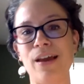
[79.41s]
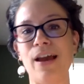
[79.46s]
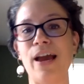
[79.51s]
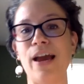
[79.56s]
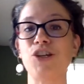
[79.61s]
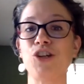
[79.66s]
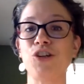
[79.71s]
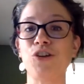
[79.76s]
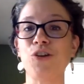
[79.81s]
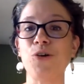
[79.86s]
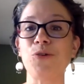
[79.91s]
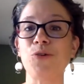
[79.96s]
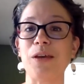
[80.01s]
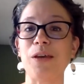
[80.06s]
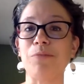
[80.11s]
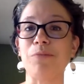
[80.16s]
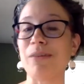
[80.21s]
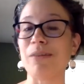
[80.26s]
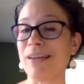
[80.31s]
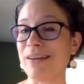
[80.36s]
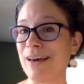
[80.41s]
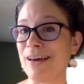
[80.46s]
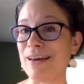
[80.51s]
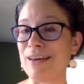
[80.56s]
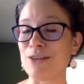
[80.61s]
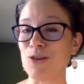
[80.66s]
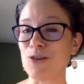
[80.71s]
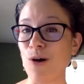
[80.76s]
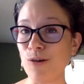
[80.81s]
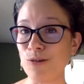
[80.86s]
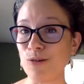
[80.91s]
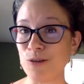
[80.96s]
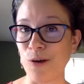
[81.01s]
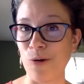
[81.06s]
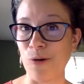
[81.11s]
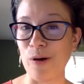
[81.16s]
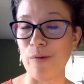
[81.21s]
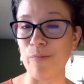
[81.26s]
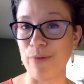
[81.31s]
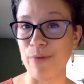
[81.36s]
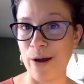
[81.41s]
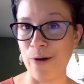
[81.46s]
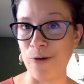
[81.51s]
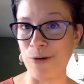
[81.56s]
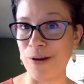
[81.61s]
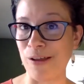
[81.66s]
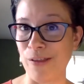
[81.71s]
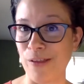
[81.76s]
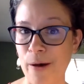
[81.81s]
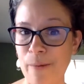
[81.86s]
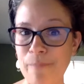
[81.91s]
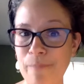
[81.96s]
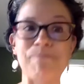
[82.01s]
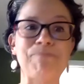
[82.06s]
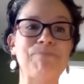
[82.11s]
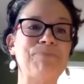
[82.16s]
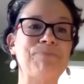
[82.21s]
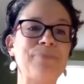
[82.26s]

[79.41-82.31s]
I should note that Bina is also a Brown alum.